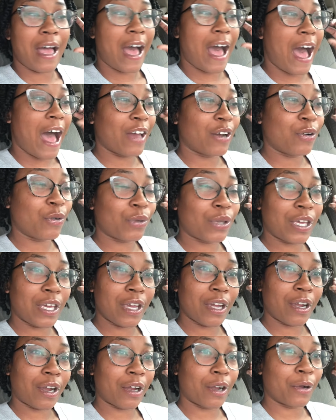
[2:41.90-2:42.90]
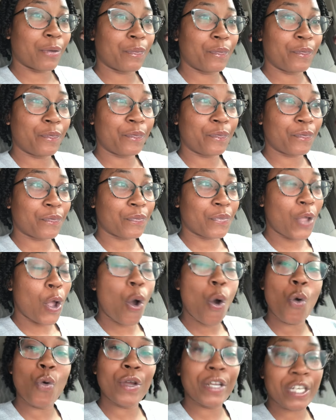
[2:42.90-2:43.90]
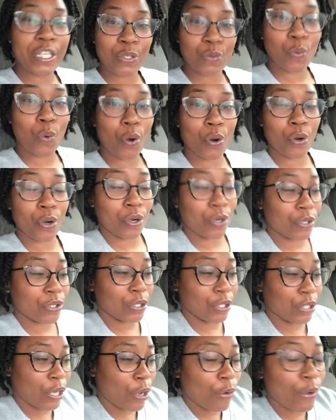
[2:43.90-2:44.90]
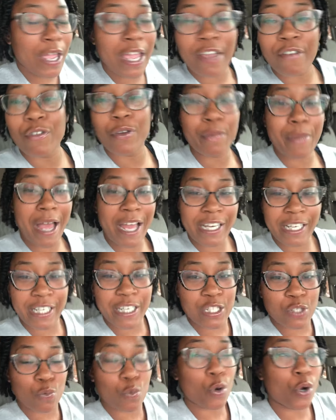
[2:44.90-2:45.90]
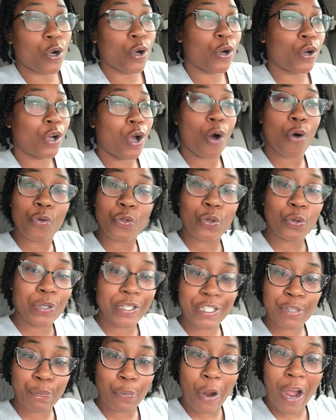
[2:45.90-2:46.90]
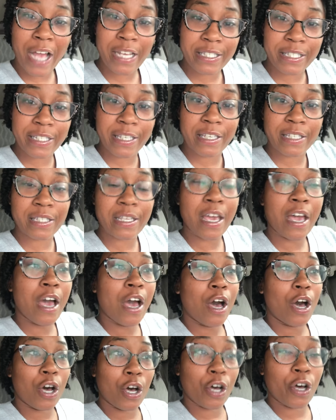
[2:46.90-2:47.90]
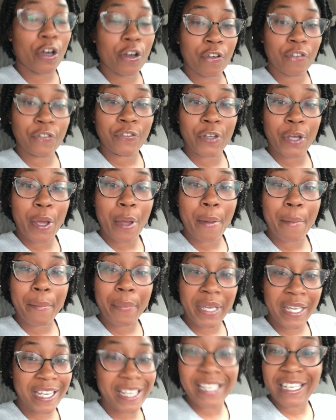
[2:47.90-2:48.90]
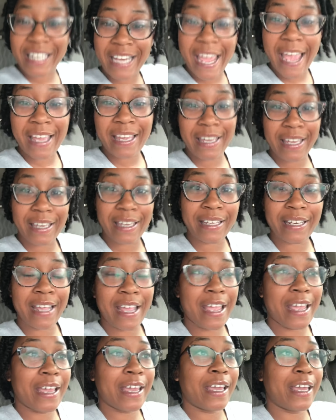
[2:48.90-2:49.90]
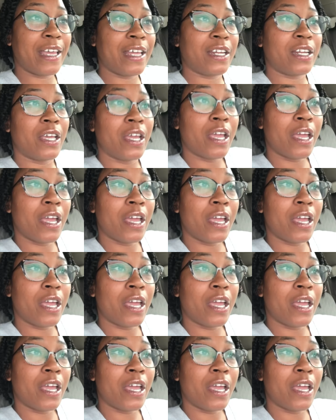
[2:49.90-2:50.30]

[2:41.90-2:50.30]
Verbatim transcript: I don't care who in this world, you know, everybody in this world go through this process of being naked and